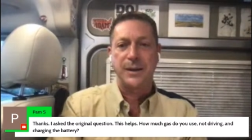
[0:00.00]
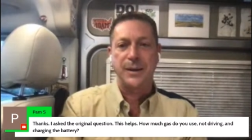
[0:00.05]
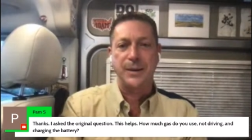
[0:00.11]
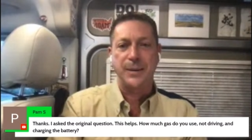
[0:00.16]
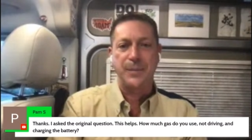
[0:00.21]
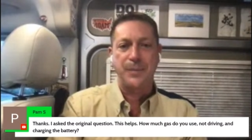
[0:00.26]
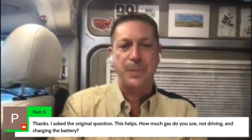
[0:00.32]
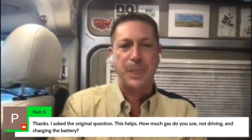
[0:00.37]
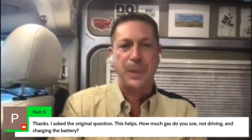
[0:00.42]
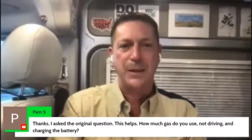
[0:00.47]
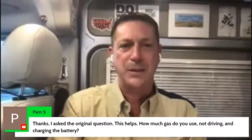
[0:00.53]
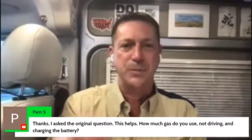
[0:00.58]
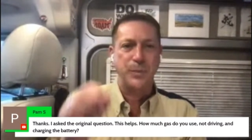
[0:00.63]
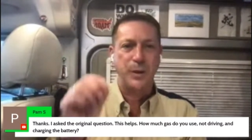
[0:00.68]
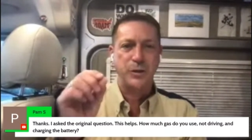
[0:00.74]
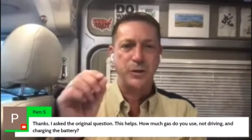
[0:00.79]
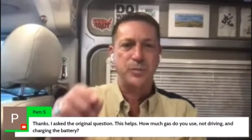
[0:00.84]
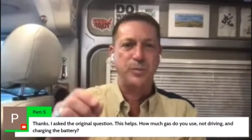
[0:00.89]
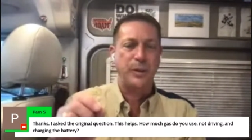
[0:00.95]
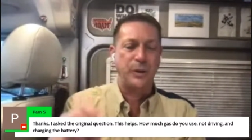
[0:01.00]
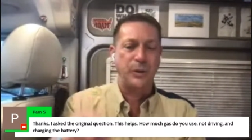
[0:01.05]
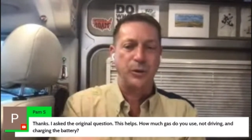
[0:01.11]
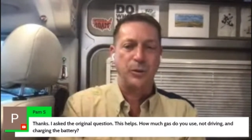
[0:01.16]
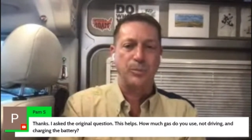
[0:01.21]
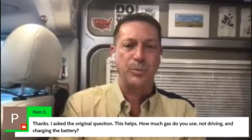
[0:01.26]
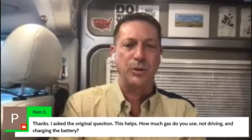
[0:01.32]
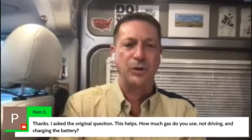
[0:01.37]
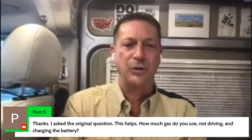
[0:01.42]
Um, it's much
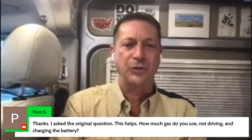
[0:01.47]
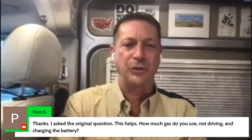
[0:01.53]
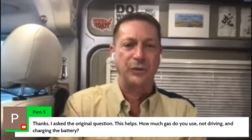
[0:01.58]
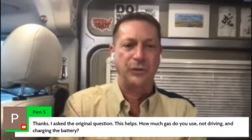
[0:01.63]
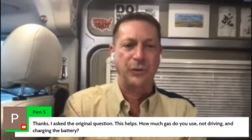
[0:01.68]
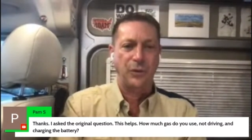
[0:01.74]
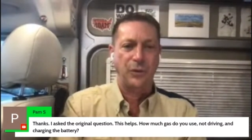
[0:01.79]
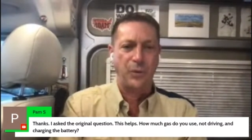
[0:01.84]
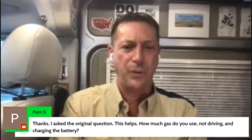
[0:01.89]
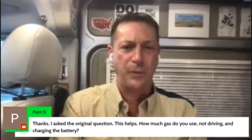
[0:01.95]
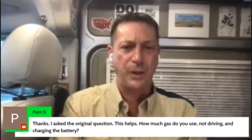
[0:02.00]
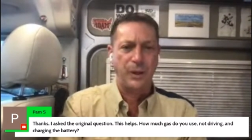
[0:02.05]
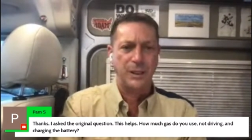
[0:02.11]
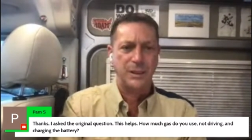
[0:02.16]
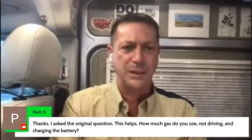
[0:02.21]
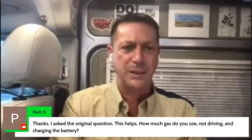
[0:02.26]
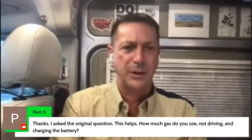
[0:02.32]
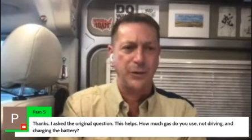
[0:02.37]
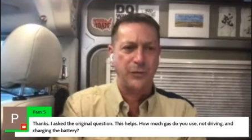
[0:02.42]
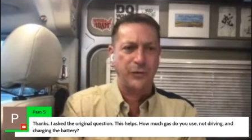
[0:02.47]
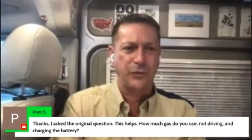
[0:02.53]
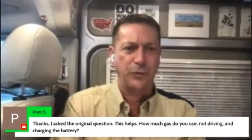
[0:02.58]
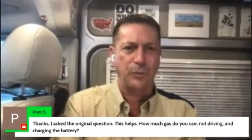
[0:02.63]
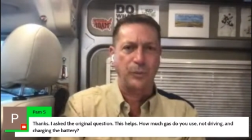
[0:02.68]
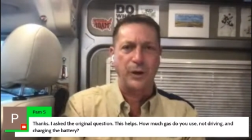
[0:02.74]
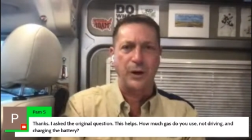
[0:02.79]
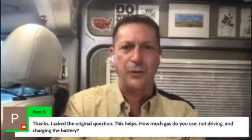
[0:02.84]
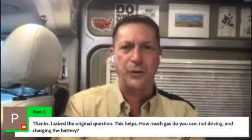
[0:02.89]
better in person. So when we get together
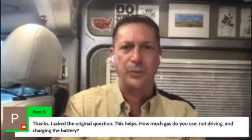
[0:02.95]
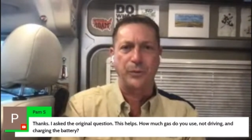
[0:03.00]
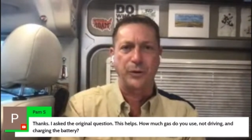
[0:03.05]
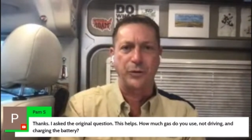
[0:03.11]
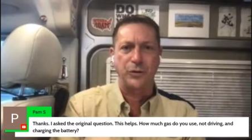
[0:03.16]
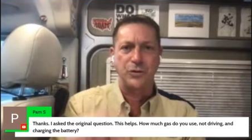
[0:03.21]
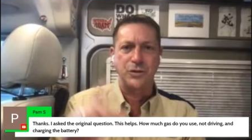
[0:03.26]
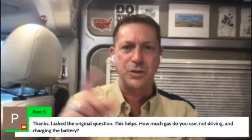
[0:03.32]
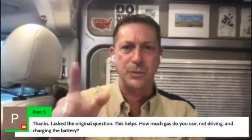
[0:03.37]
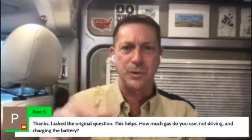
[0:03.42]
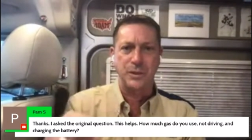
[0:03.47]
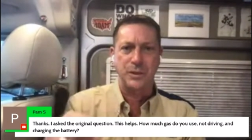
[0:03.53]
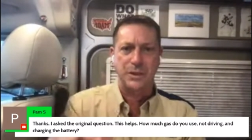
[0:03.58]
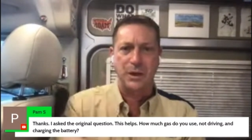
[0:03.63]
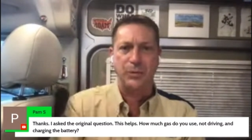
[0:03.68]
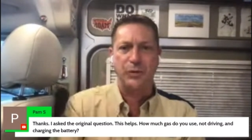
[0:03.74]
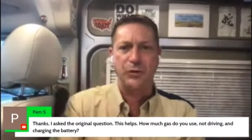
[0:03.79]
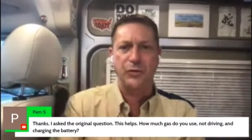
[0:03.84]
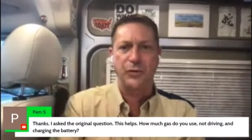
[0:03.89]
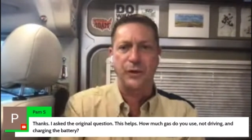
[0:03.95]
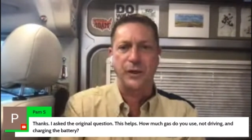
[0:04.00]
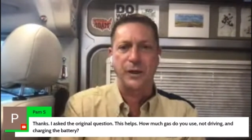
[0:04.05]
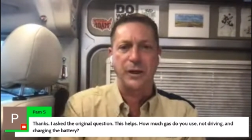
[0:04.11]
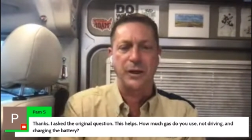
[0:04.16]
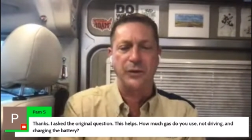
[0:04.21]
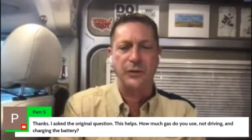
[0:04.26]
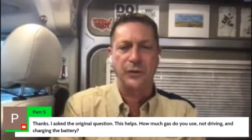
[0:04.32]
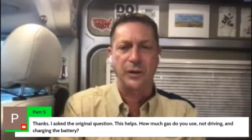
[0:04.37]
for some roundups, I'll do some of these demos
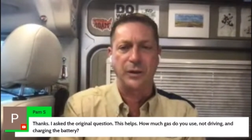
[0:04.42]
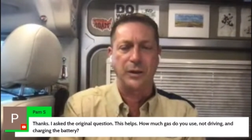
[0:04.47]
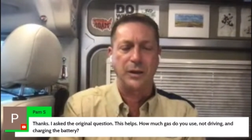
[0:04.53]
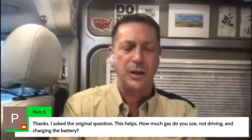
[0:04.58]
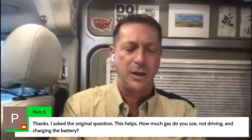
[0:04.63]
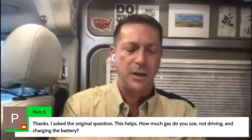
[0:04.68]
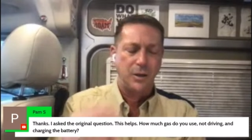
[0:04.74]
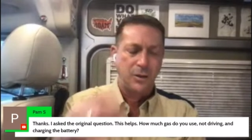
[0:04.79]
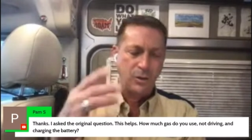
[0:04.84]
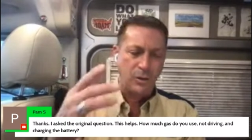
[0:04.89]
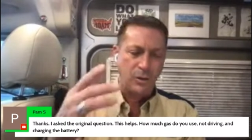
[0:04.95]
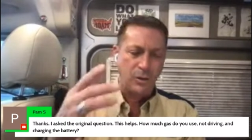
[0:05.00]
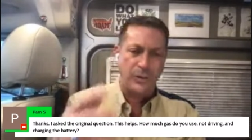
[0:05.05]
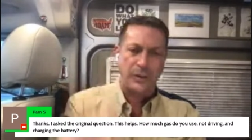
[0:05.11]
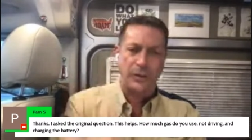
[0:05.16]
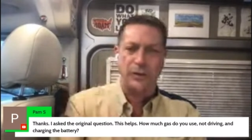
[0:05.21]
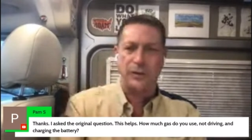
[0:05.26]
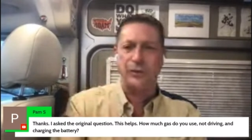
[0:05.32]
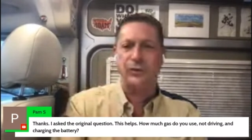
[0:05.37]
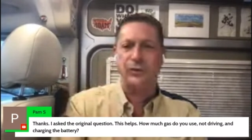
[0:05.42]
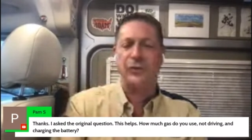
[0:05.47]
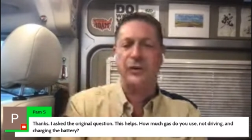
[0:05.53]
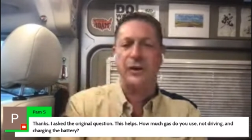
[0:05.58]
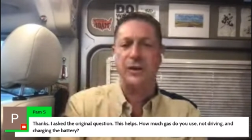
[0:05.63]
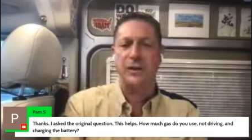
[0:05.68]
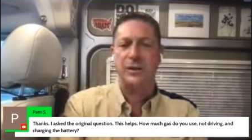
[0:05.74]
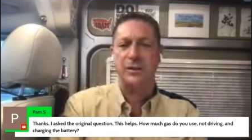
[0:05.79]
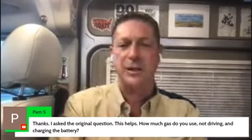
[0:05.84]
for you guys, and hopefully you'll
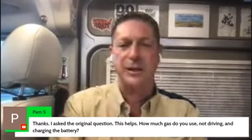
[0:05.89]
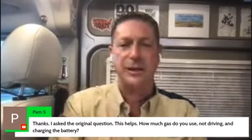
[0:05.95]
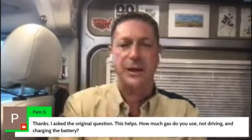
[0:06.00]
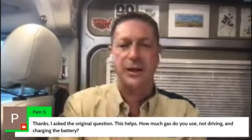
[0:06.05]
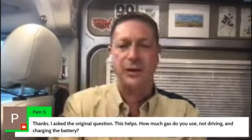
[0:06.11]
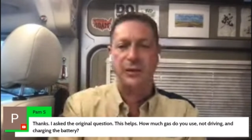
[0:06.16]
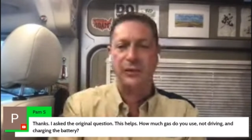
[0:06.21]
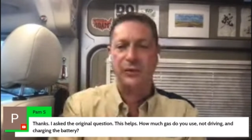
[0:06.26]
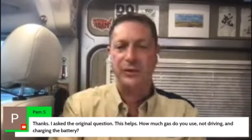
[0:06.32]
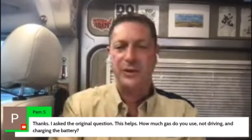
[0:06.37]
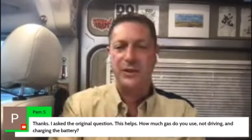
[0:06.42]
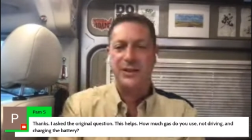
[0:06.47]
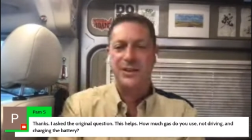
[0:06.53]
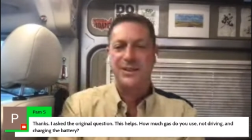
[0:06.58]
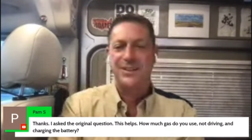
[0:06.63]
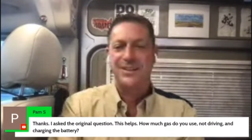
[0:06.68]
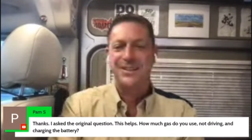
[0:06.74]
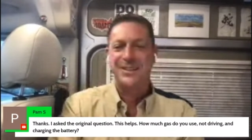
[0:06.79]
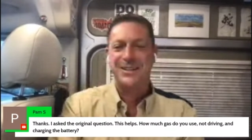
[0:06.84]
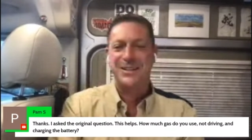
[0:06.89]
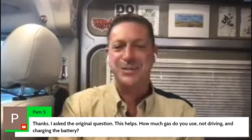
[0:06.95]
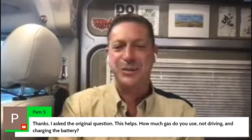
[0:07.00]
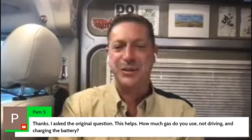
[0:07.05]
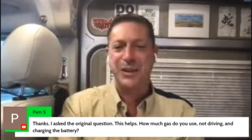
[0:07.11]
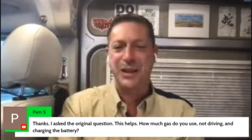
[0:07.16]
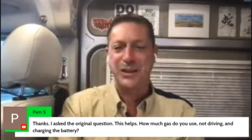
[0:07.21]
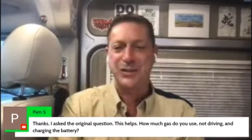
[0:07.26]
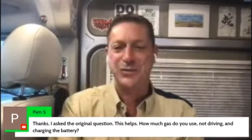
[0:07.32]
understand it, and gals. Uh,
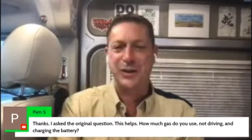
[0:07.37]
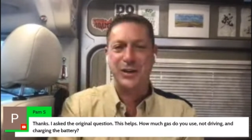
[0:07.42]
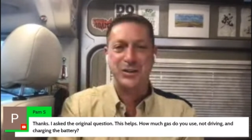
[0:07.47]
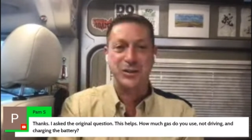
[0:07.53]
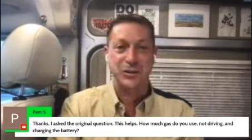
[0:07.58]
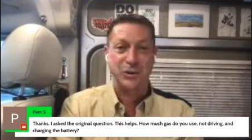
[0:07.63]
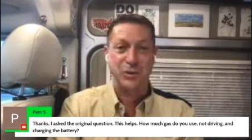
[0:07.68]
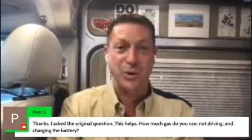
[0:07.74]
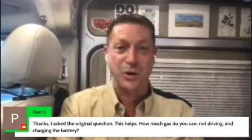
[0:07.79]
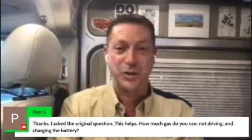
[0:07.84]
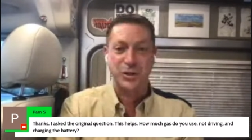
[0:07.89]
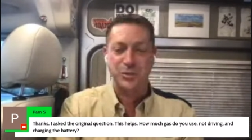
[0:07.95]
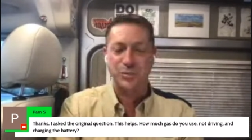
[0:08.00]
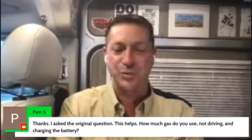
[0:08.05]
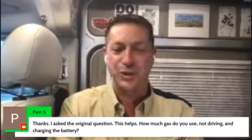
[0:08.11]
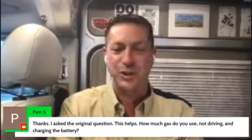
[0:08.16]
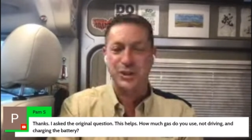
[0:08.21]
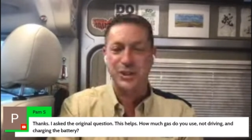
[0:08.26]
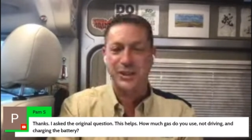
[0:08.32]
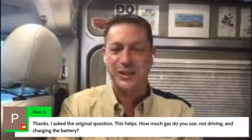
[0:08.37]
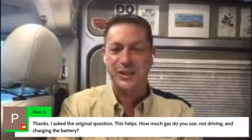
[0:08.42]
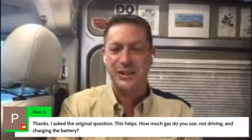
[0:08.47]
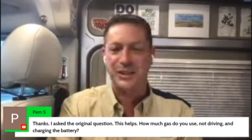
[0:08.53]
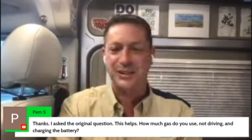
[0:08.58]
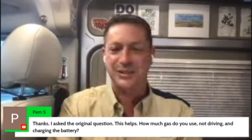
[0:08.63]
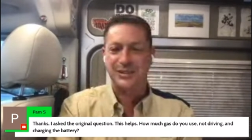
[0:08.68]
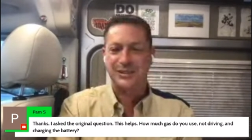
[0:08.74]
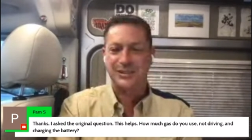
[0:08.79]
but thanks for asking the question.
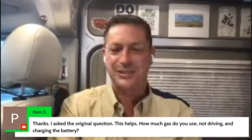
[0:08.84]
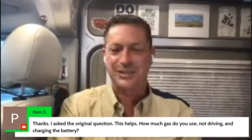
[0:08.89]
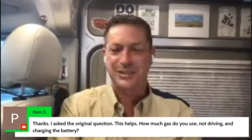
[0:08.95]
Appreciate that.